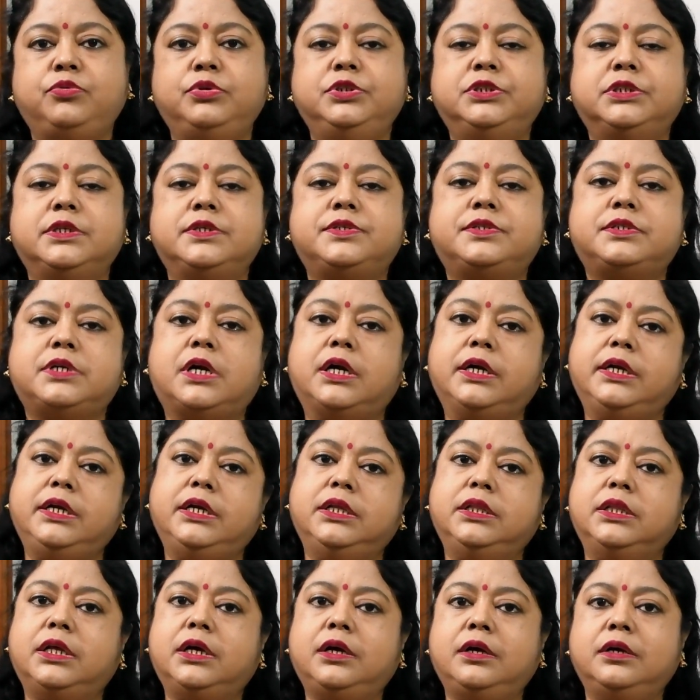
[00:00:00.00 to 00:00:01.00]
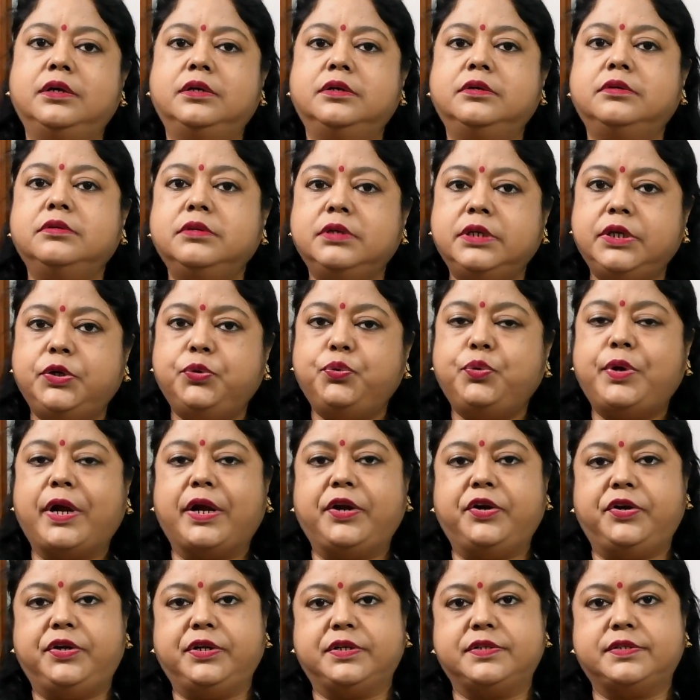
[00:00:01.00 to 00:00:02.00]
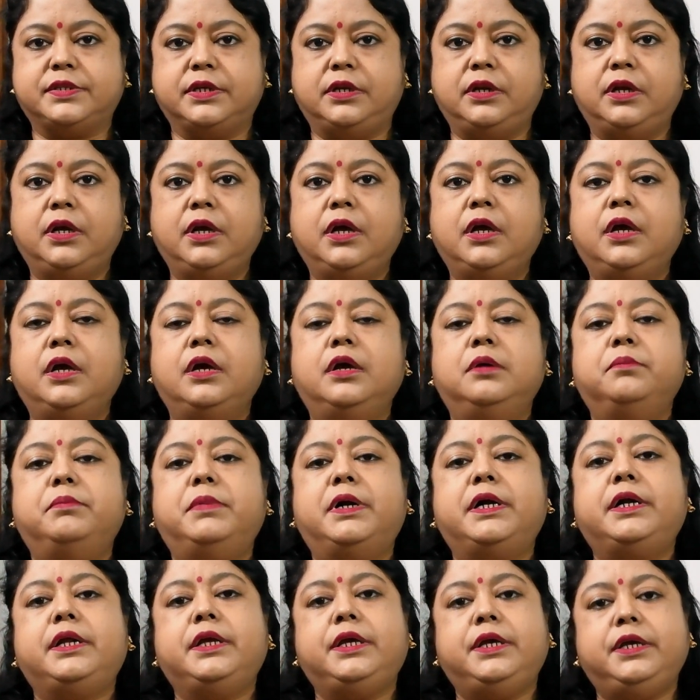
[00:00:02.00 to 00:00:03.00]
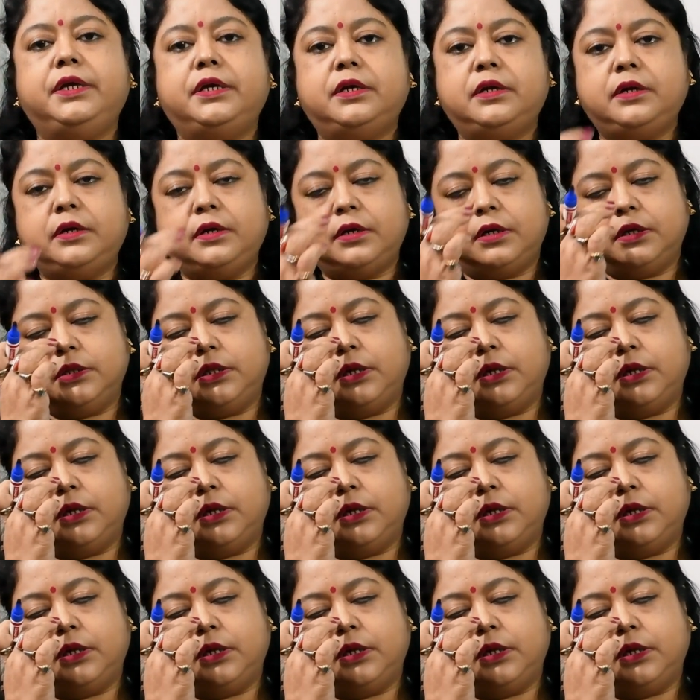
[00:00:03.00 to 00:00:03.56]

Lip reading: we shall study in the eukaryotic cell. But here